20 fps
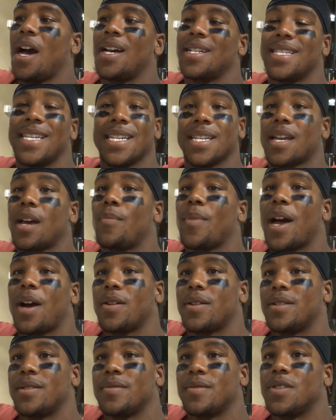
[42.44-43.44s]
Didn't come
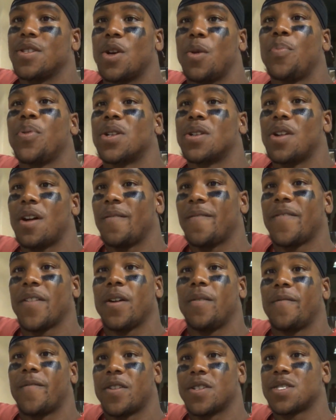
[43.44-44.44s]
out and, you know, put it on
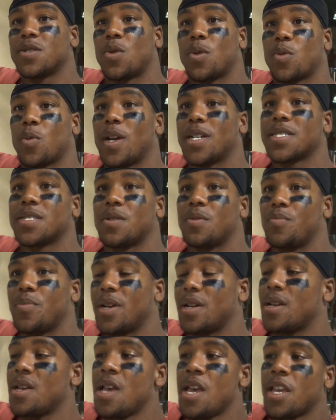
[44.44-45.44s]
film versus Northwestern.
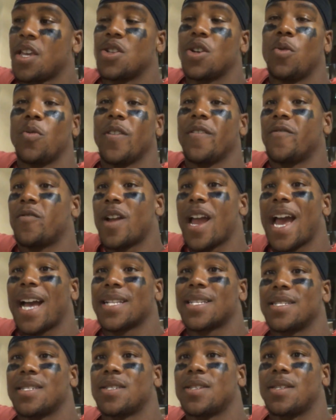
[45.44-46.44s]
But, you know, we've
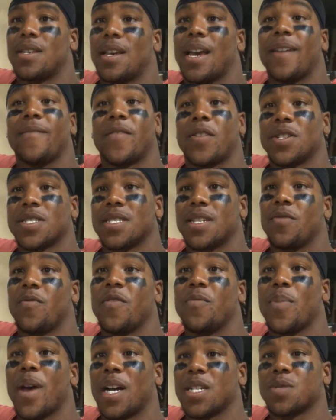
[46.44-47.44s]
reacted to the adversity.
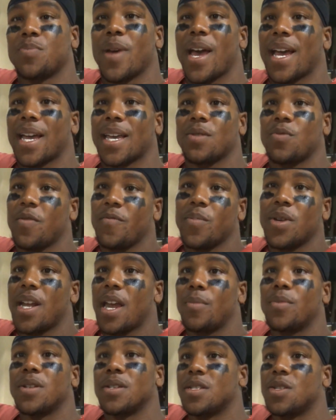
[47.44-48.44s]
We've bounced back, and we've been
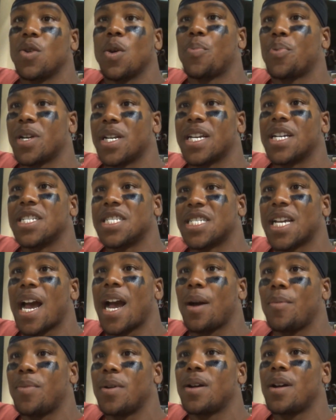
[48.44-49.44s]
able to do a pretty good
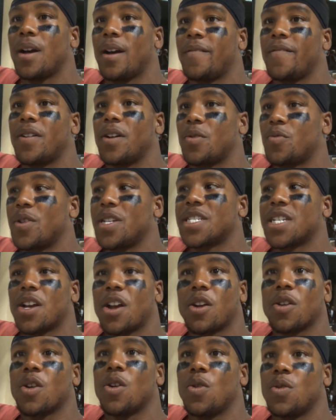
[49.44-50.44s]
job of reaching
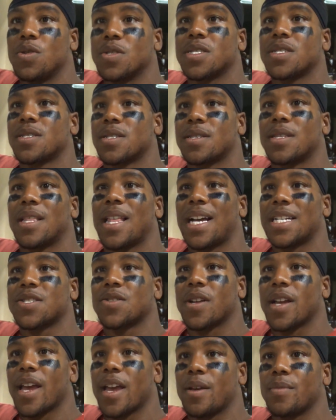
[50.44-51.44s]
our goals the last
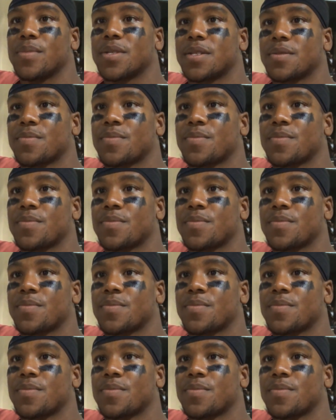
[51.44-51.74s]
few games.